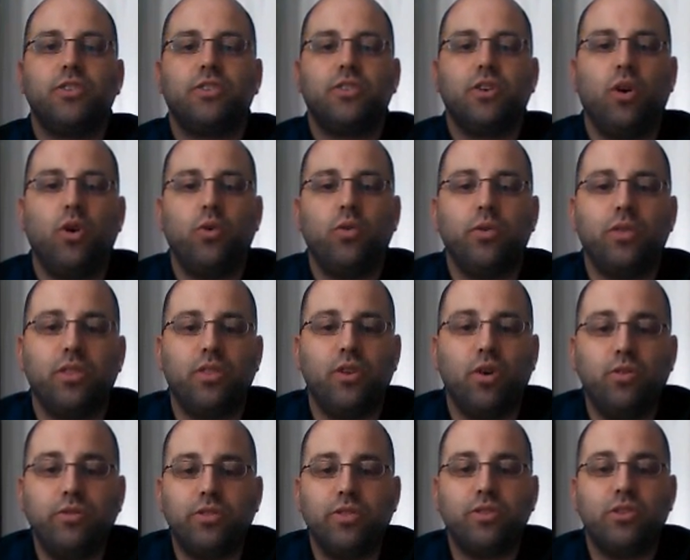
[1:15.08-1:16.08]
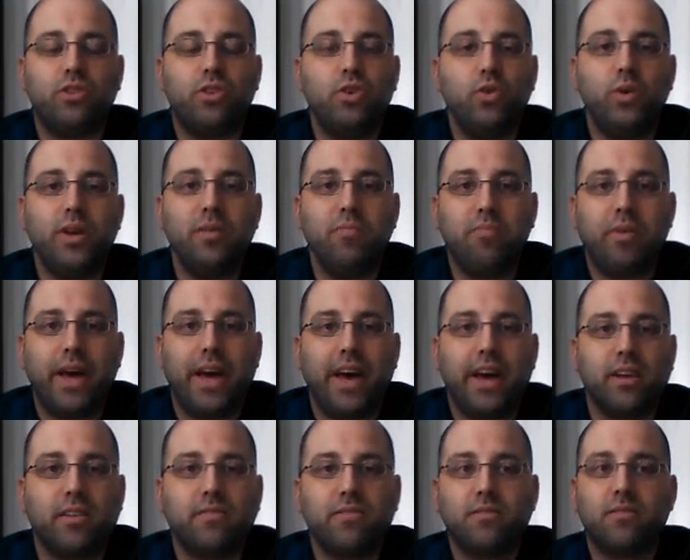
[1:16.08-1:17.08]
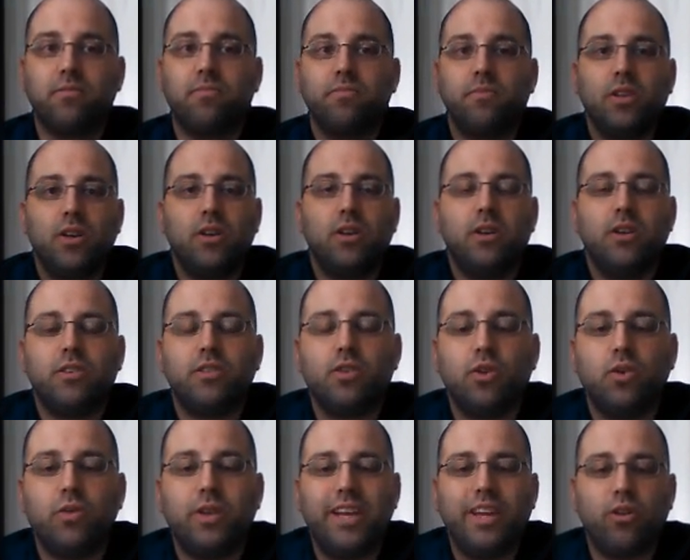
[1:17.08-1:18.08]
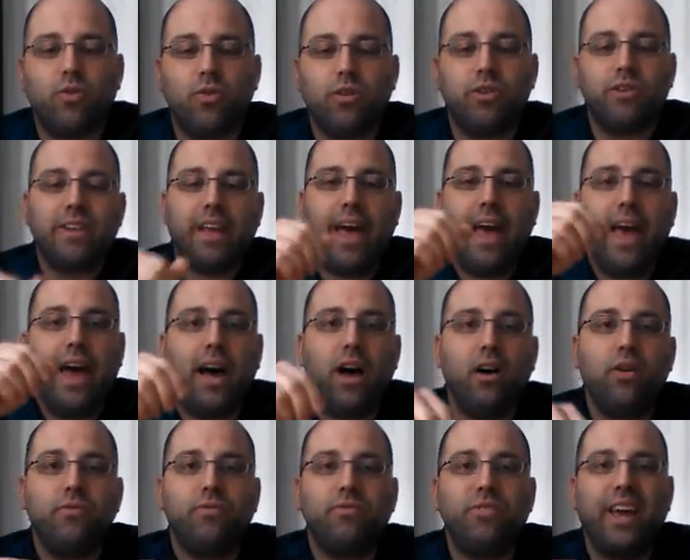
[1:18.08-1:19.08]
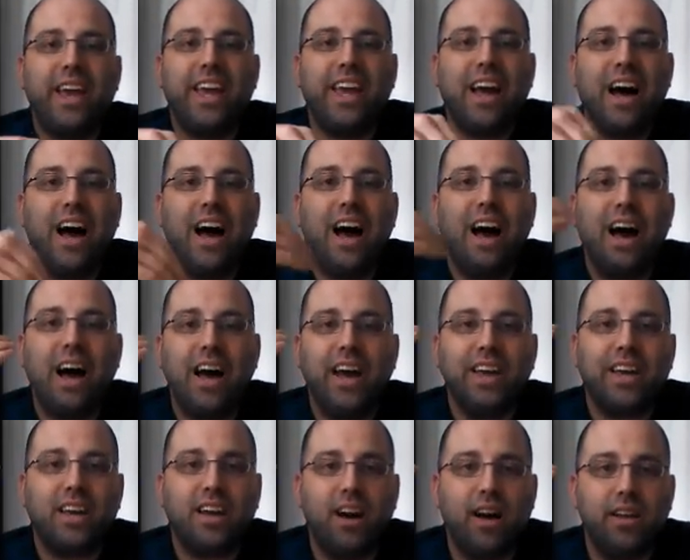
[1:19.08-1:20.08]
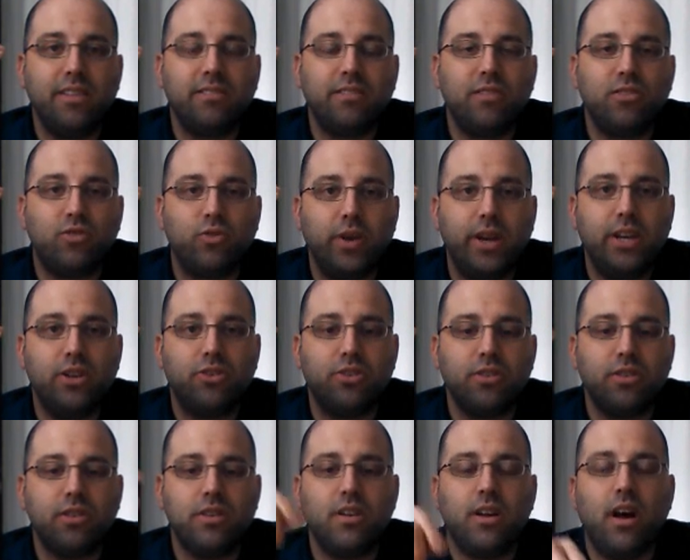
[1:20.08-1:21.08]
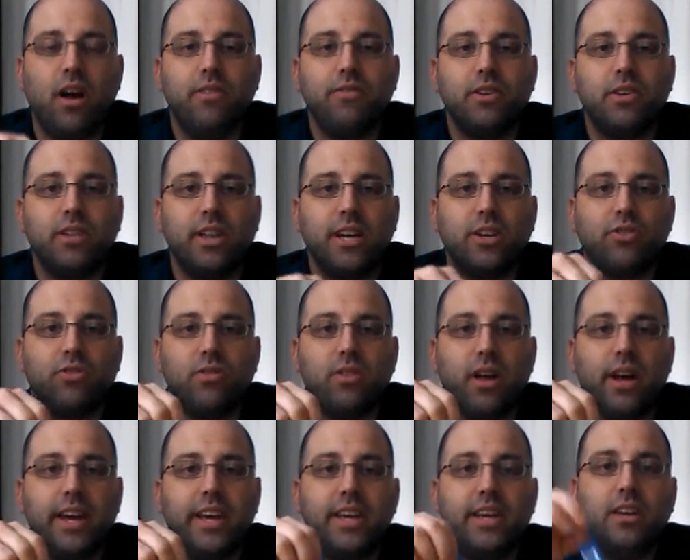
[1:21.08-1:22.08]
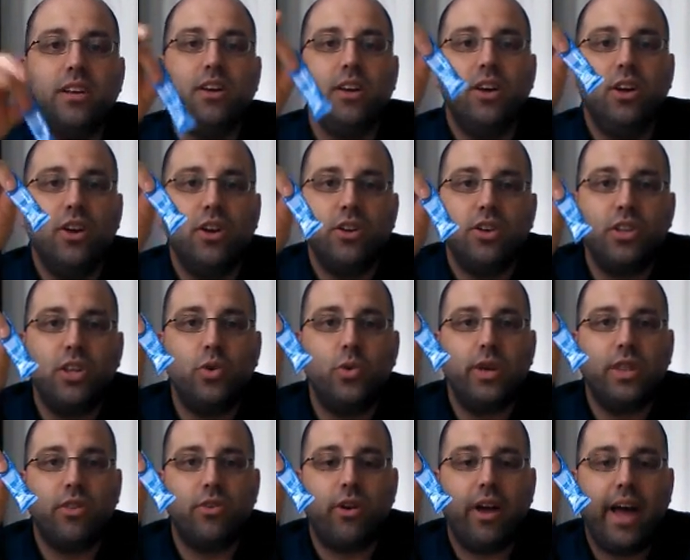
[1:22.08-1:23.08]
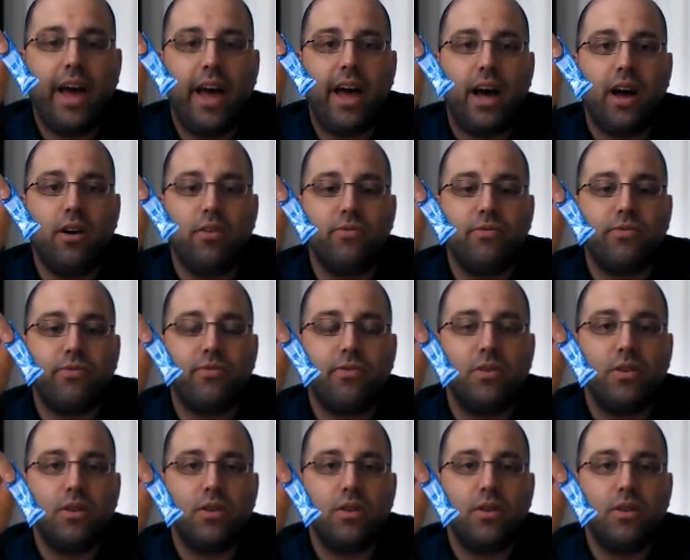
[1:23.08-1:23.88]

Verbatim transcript: So those are the two impacts. So in order to have a high concentration of an electrolyte, you either have